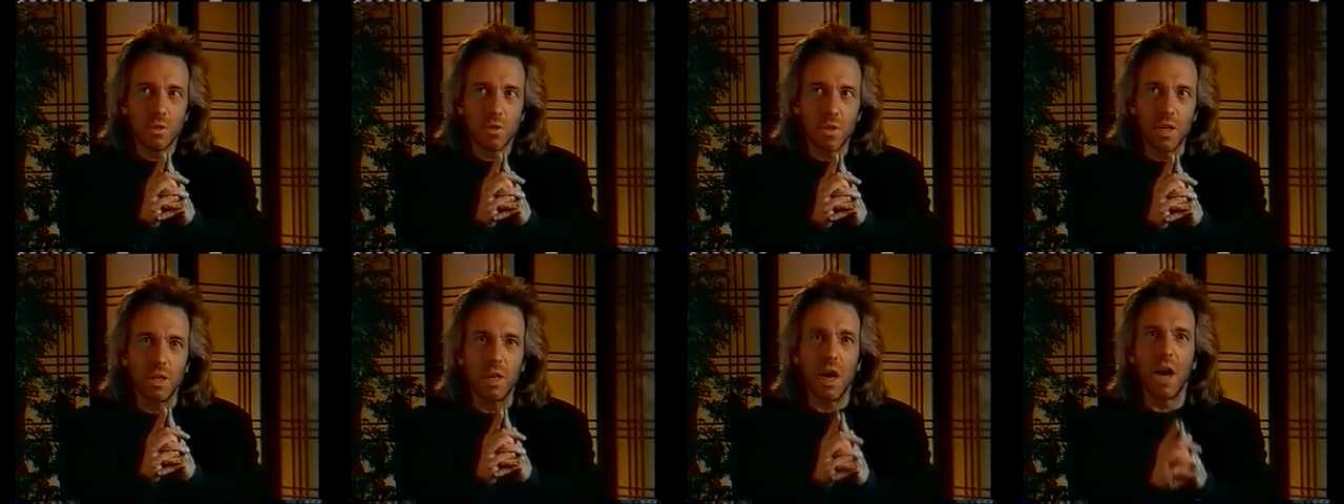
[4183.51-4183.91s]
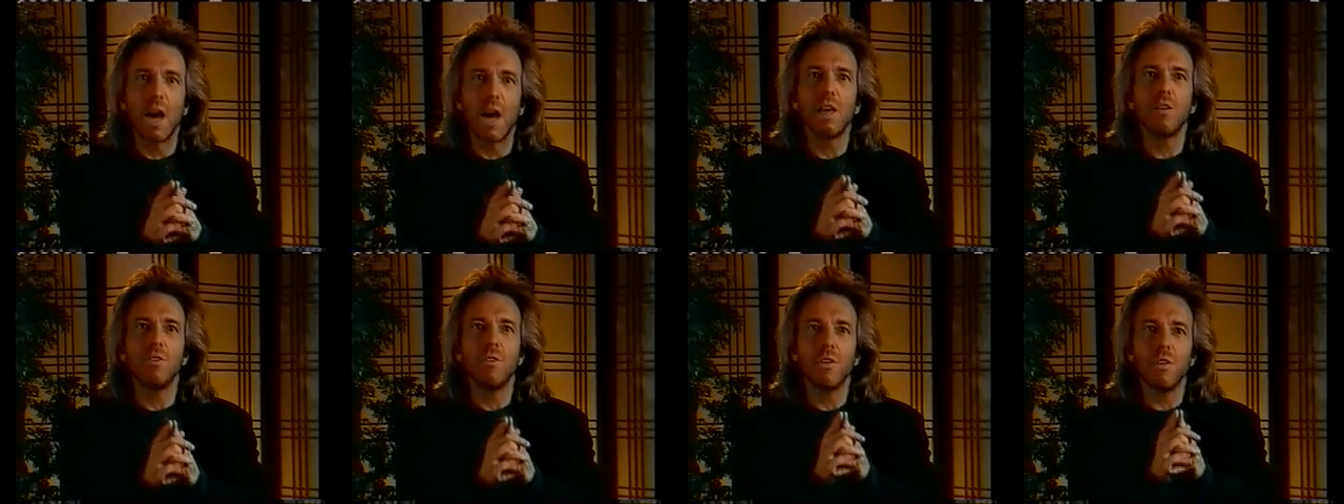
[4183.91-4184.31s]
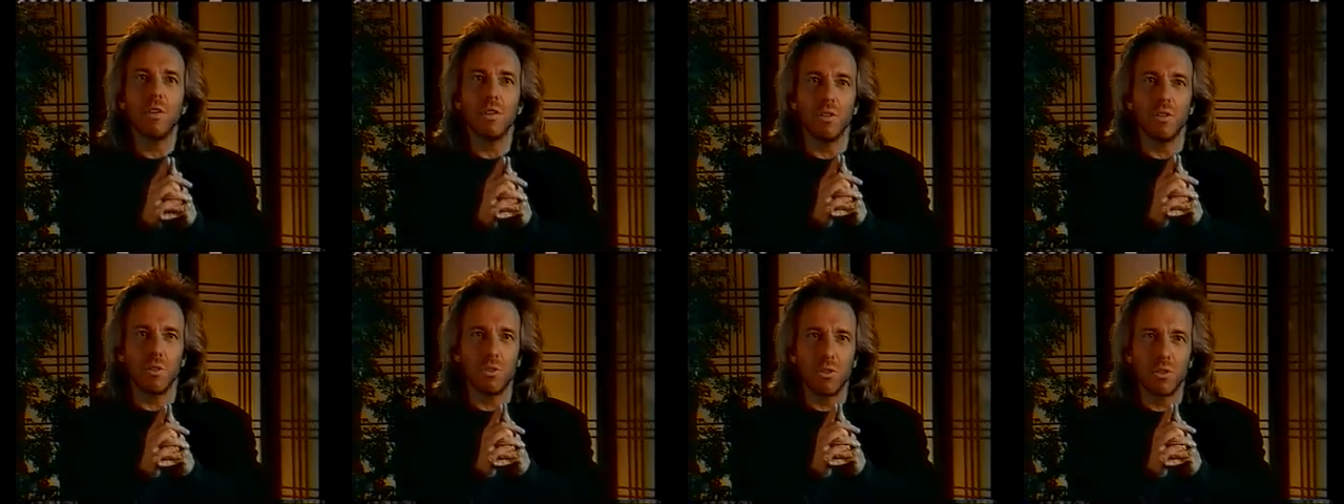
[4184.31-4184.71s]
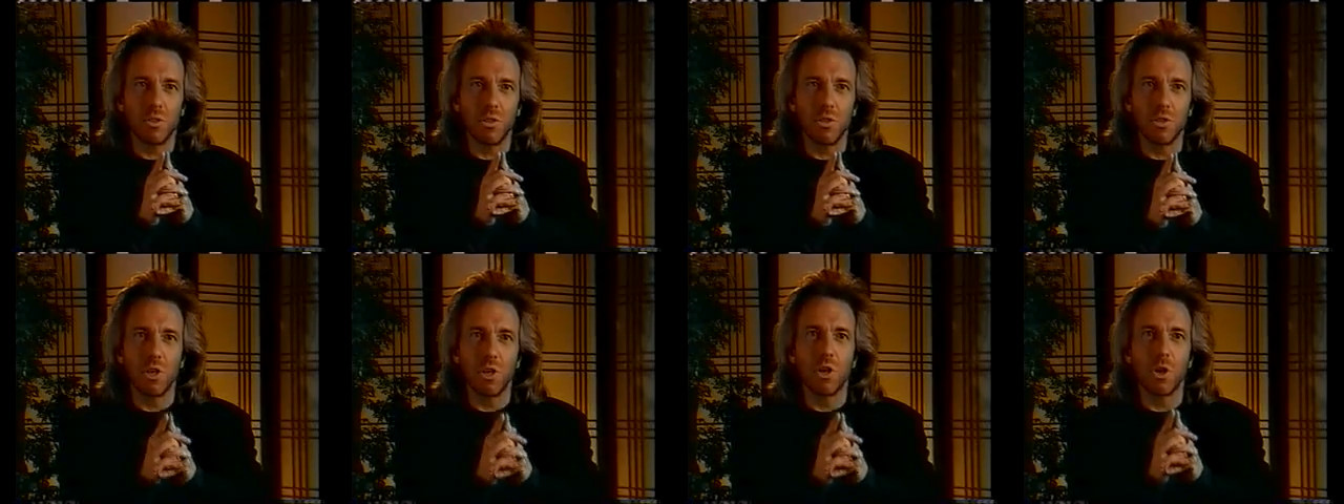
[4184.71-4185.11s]
the ideas
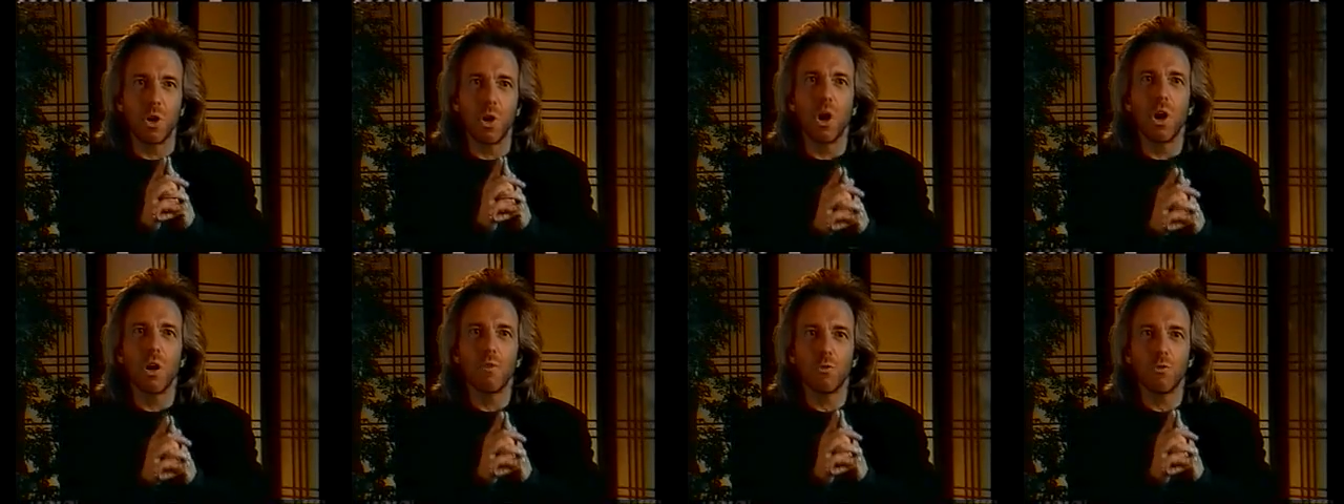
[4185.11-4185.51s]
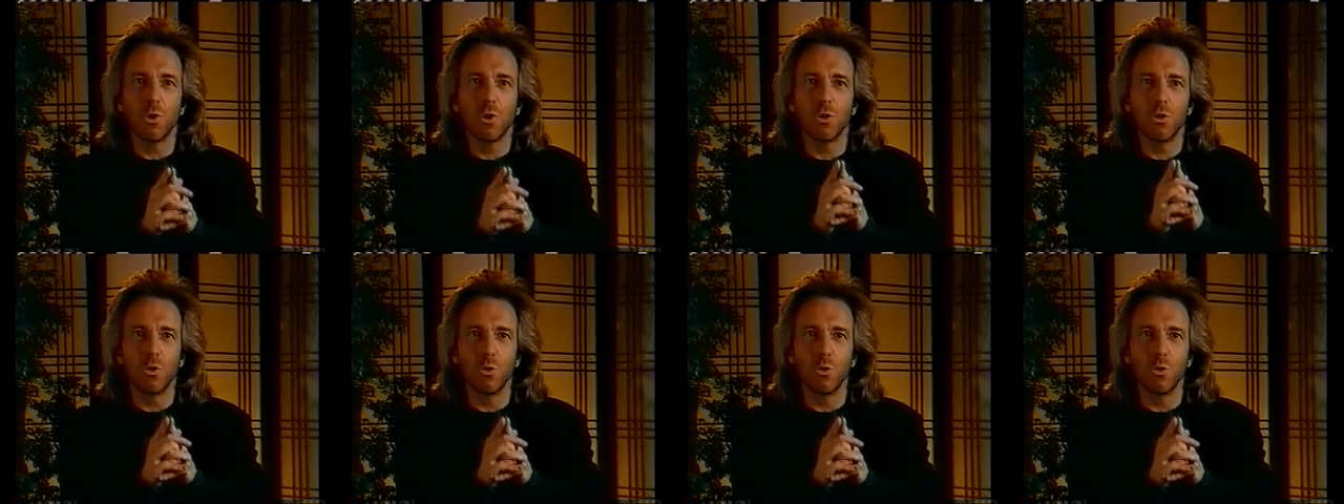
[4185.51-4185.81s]
that they are offering